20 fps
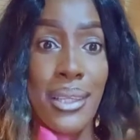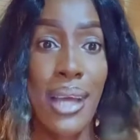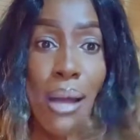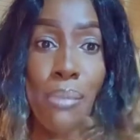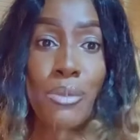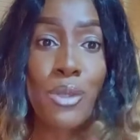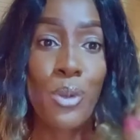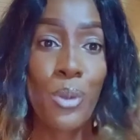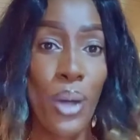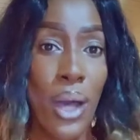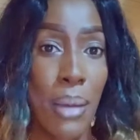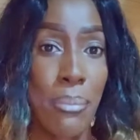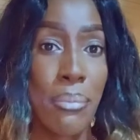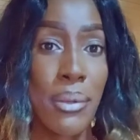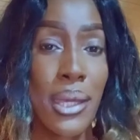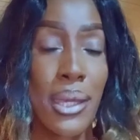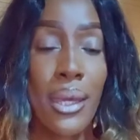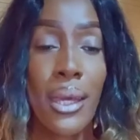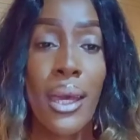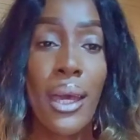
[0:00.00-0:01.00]
I'm so
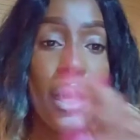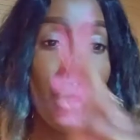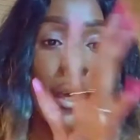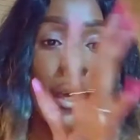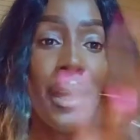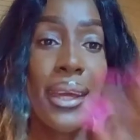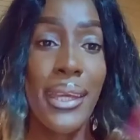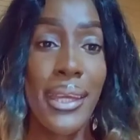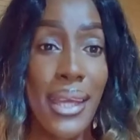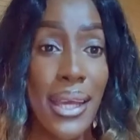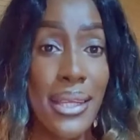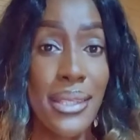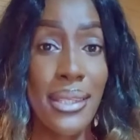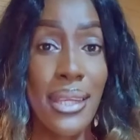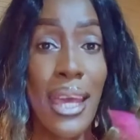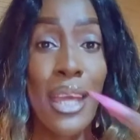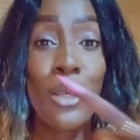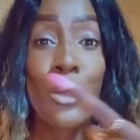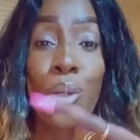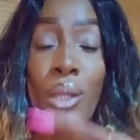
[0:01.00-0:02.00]
happy. Yes,
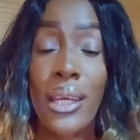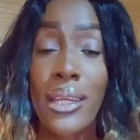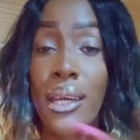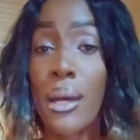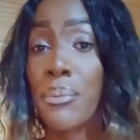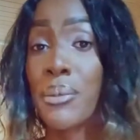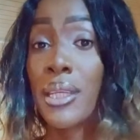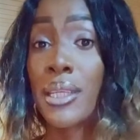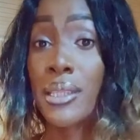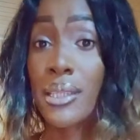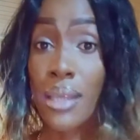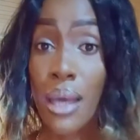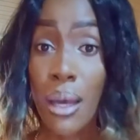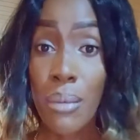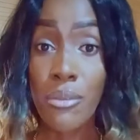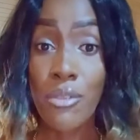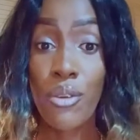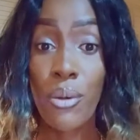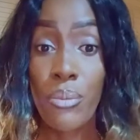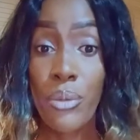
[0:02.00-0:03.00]
I know that happiness
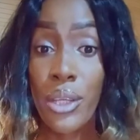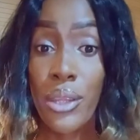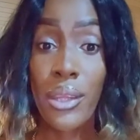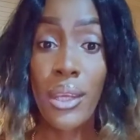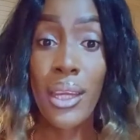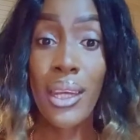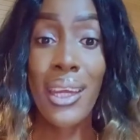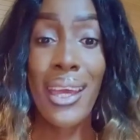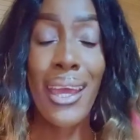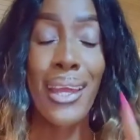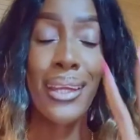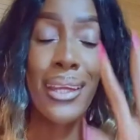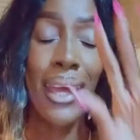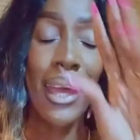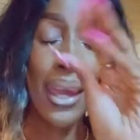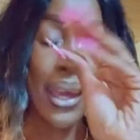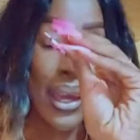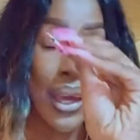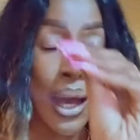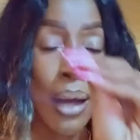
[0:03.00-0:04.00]
comes from within, and
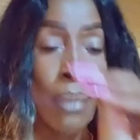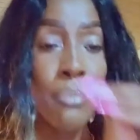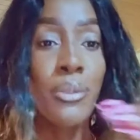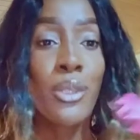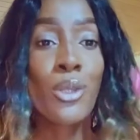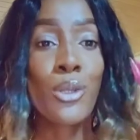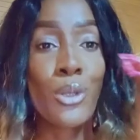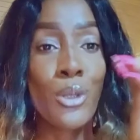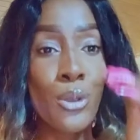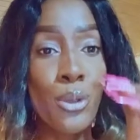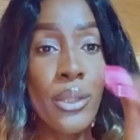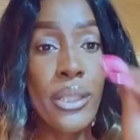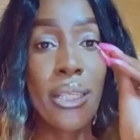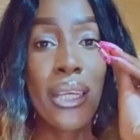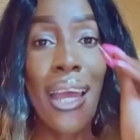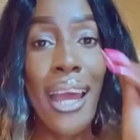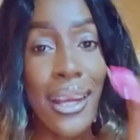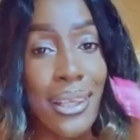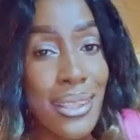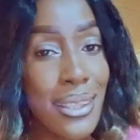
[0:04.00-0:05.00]
I
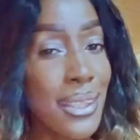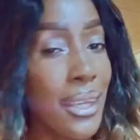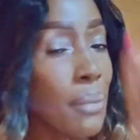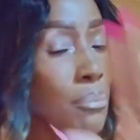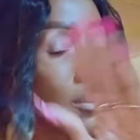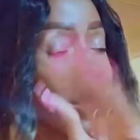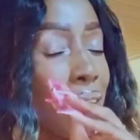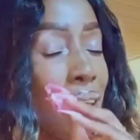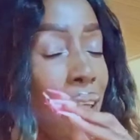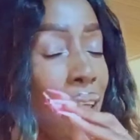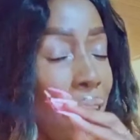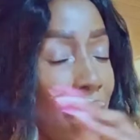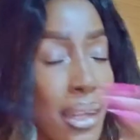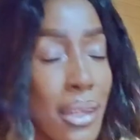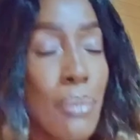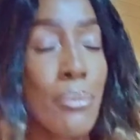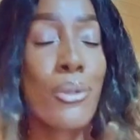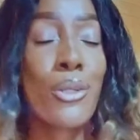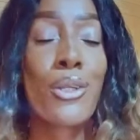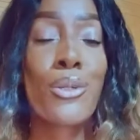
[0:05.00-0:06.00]
absolutely accept
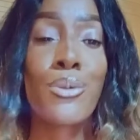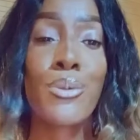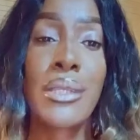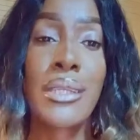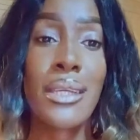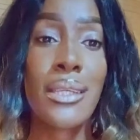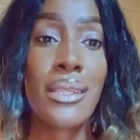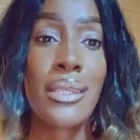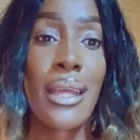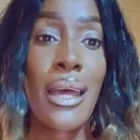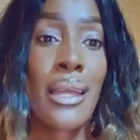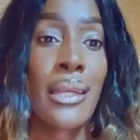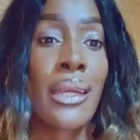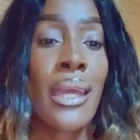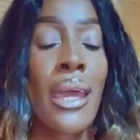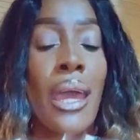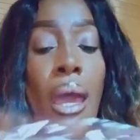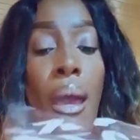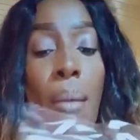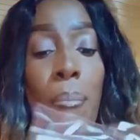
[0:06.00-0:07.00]
anybody who says that.
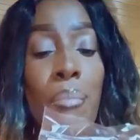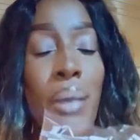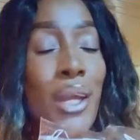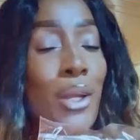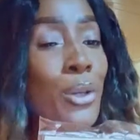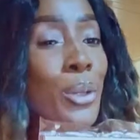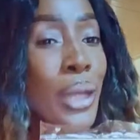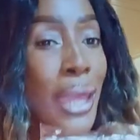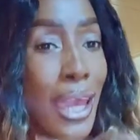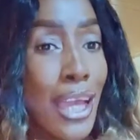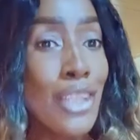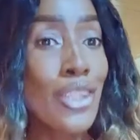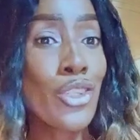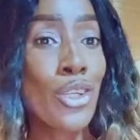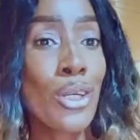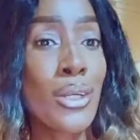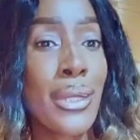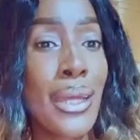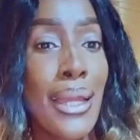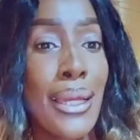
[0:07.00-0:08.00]
But
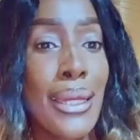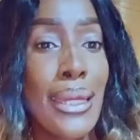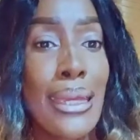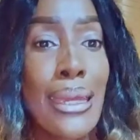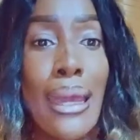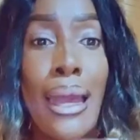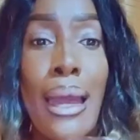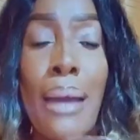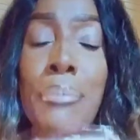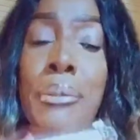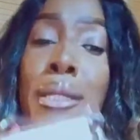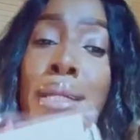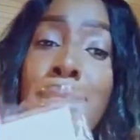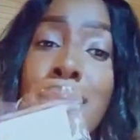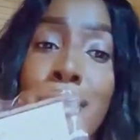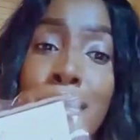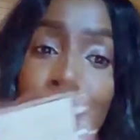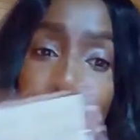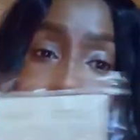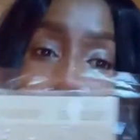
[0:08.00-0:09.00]
occasionally,
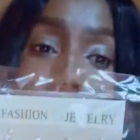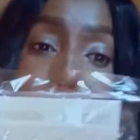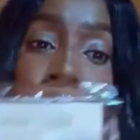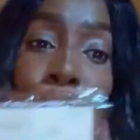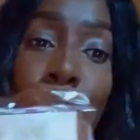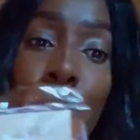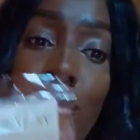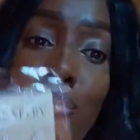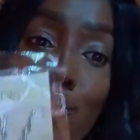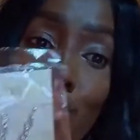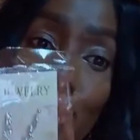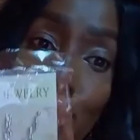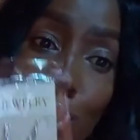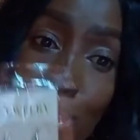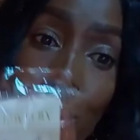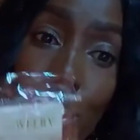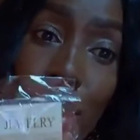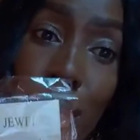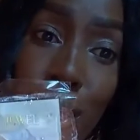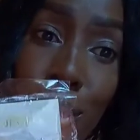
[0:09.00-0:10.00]
happiness comes from
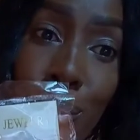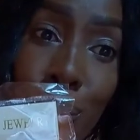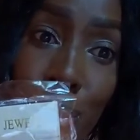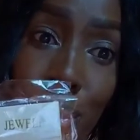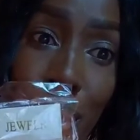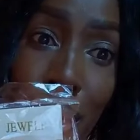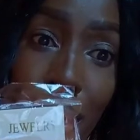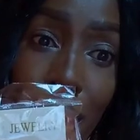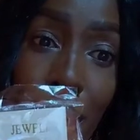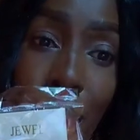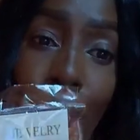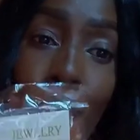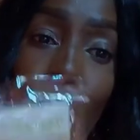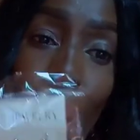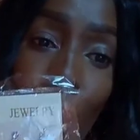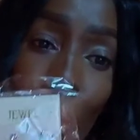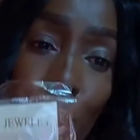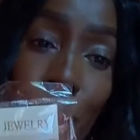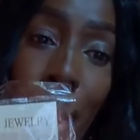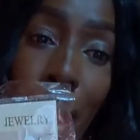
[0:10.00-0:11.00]
jewelry.
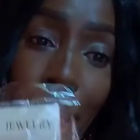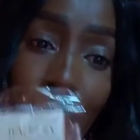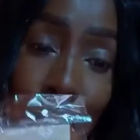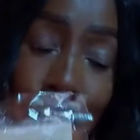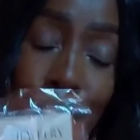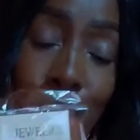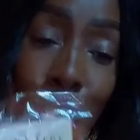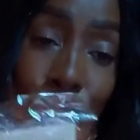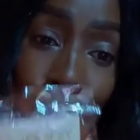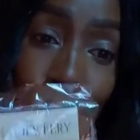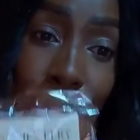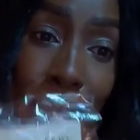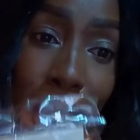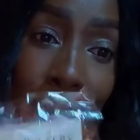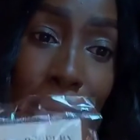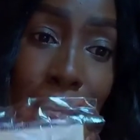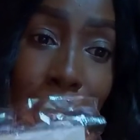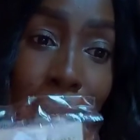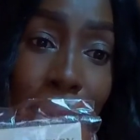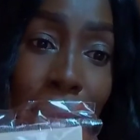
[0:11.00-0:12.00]

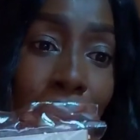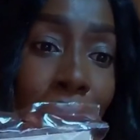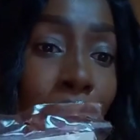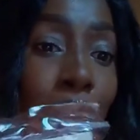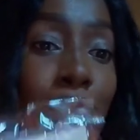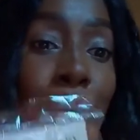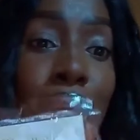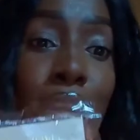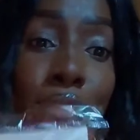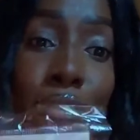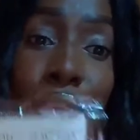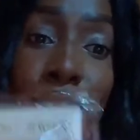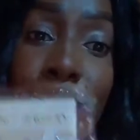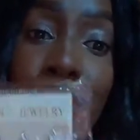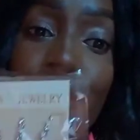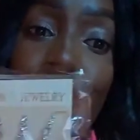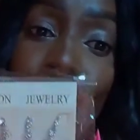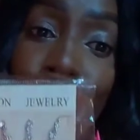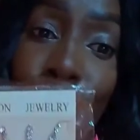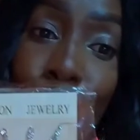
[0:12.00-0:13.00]
Occasionally. Even if
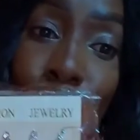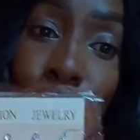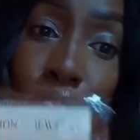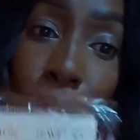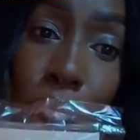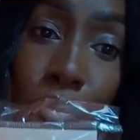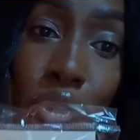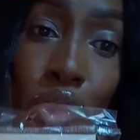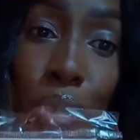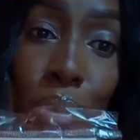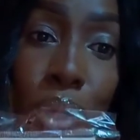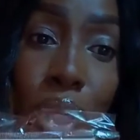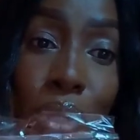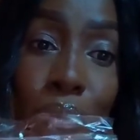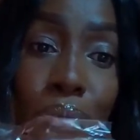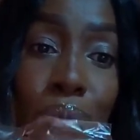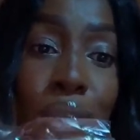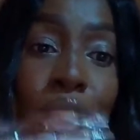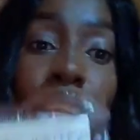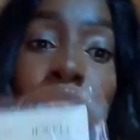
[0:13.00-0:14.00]
it's cheap
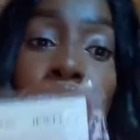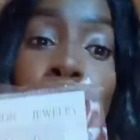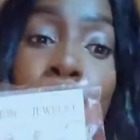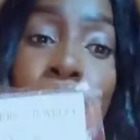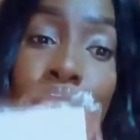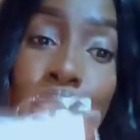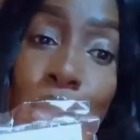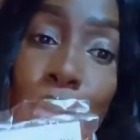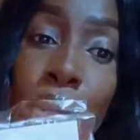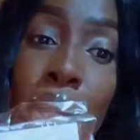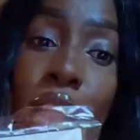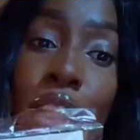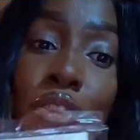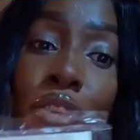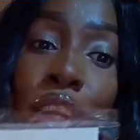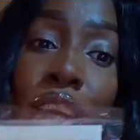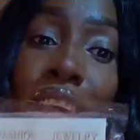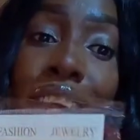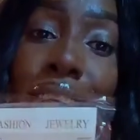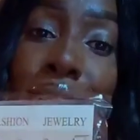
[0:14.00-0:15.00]
jewelry,
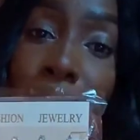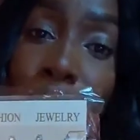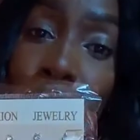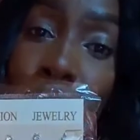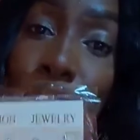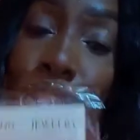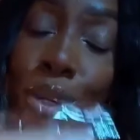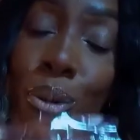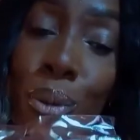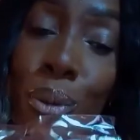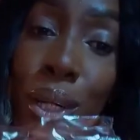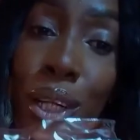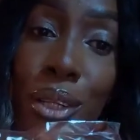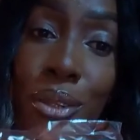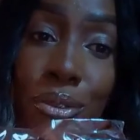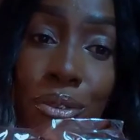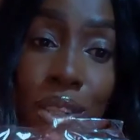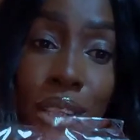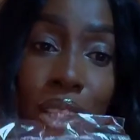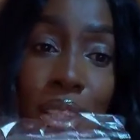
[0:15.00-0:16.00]
jewelry is
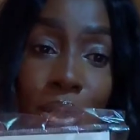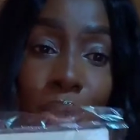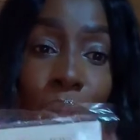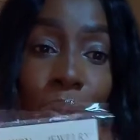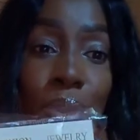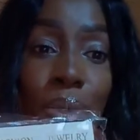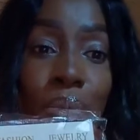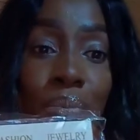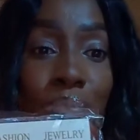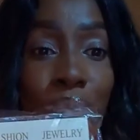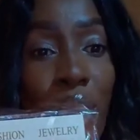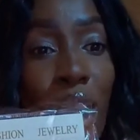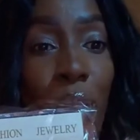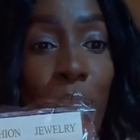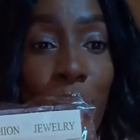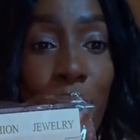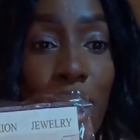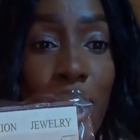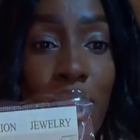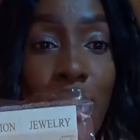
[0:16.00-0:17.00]
jewelry. So,
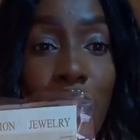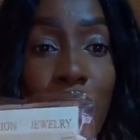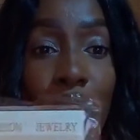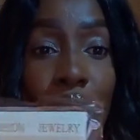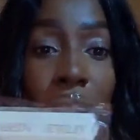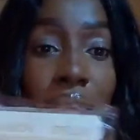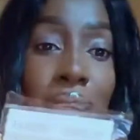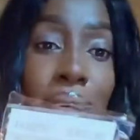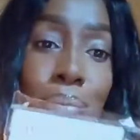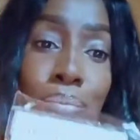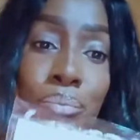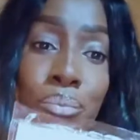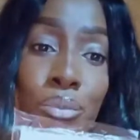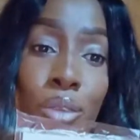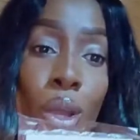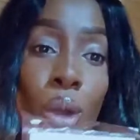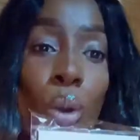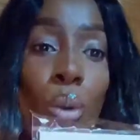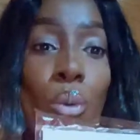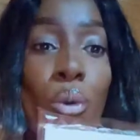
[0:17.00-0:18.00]
occasionally,
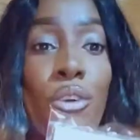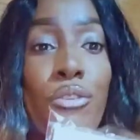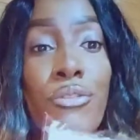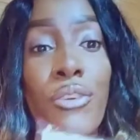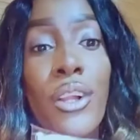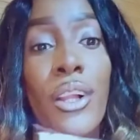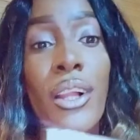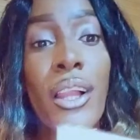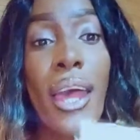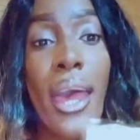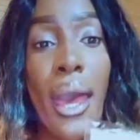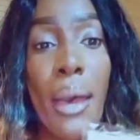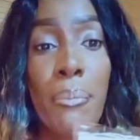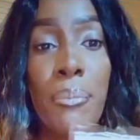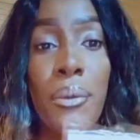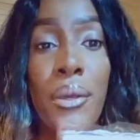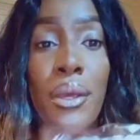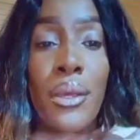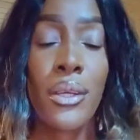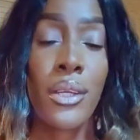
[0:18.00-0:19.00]
we feel
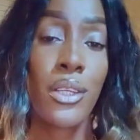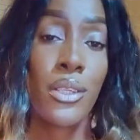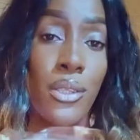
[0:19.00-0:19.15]
happy.